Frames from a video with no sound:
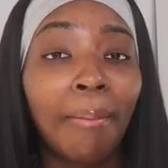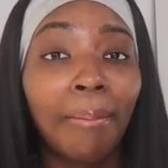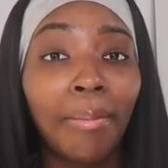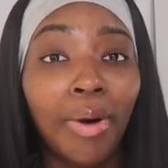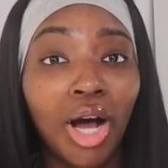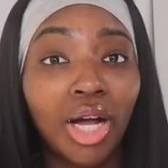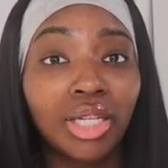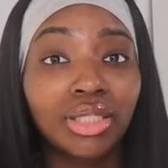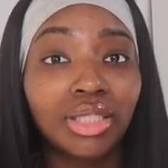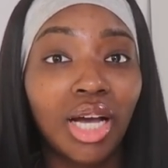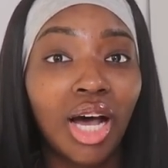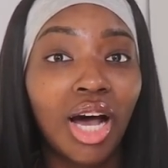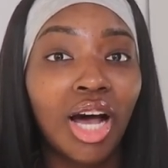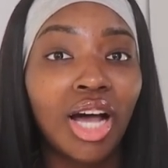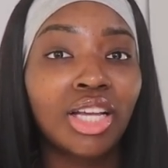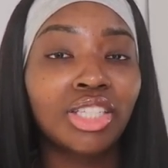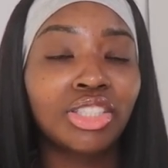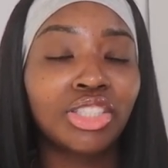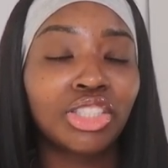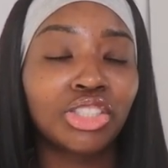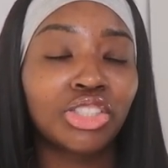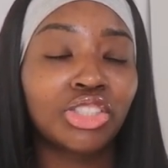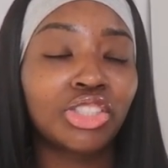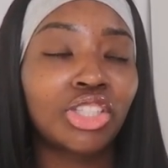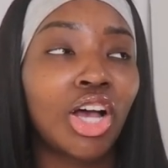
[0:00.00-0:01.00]

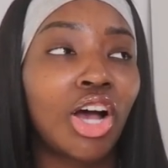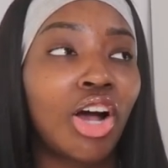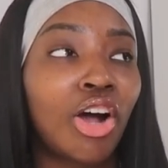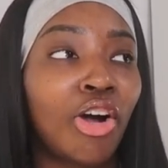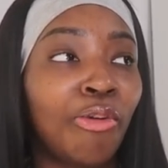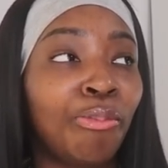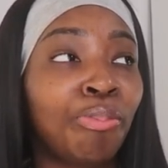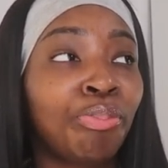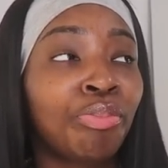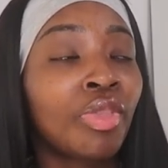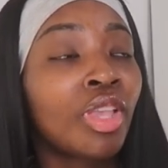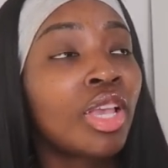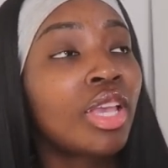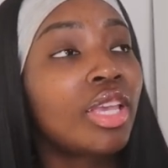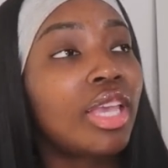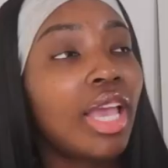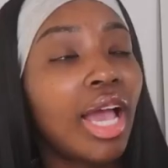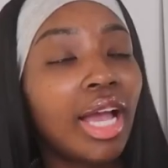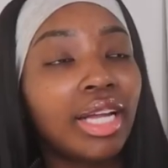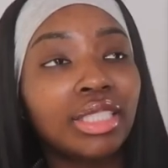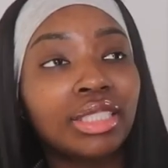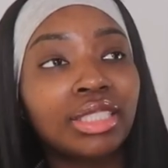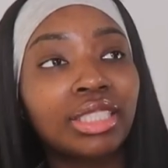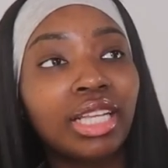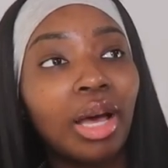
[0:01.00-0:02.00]
montage so
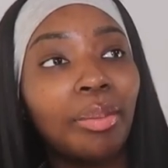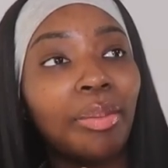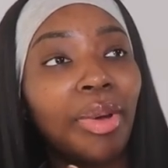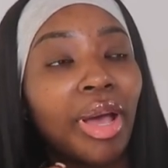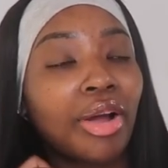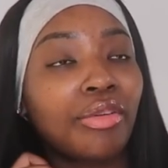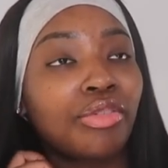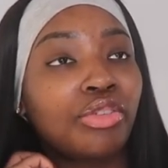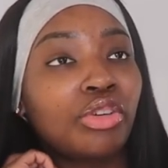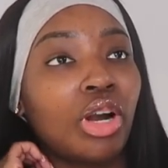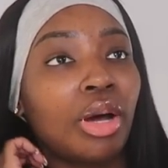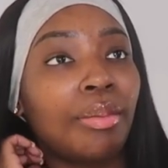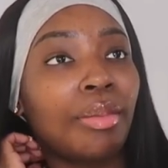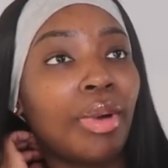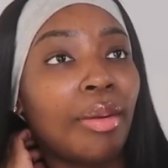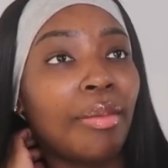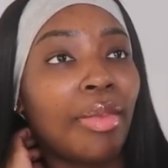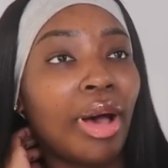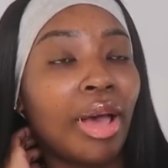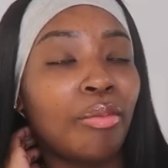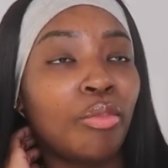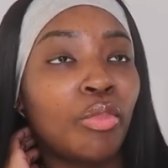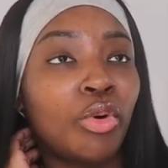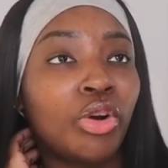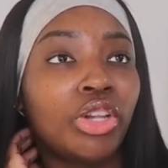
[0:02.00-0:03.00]
yeah i just got back from
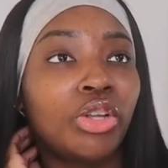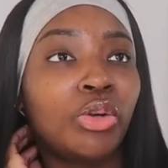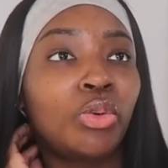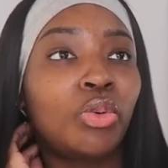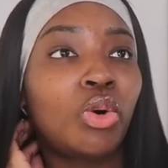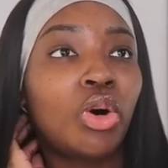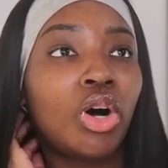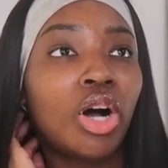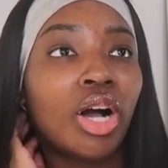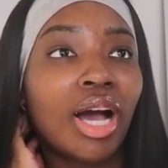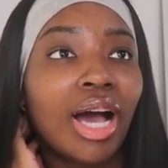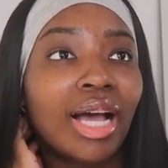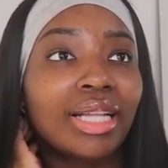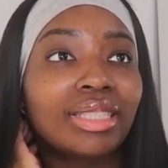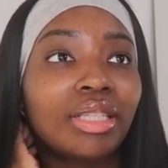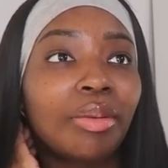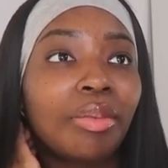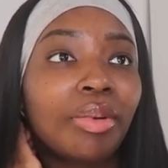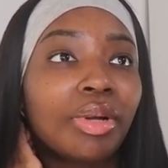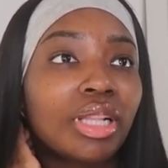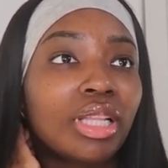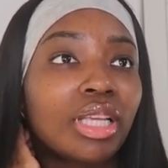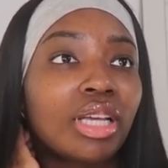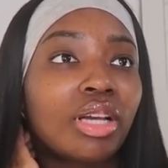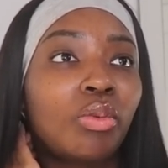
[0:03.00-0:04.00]
my morning walk i
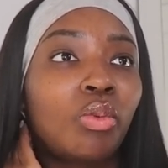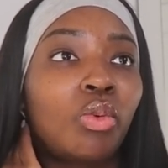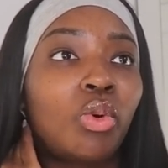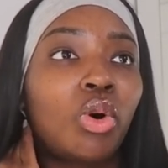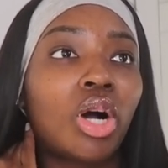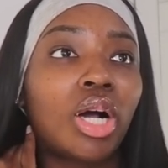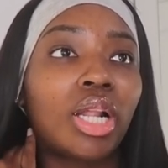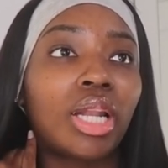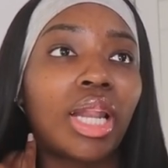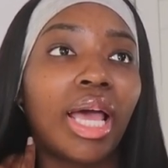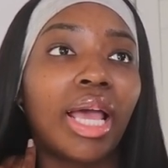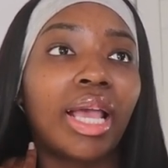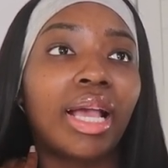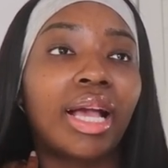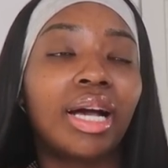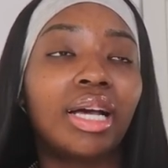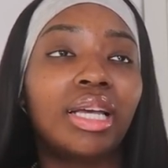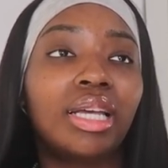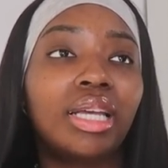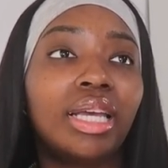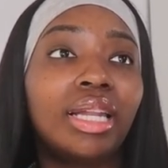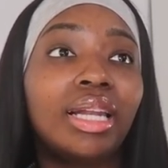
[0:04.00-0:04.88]
typically could walk like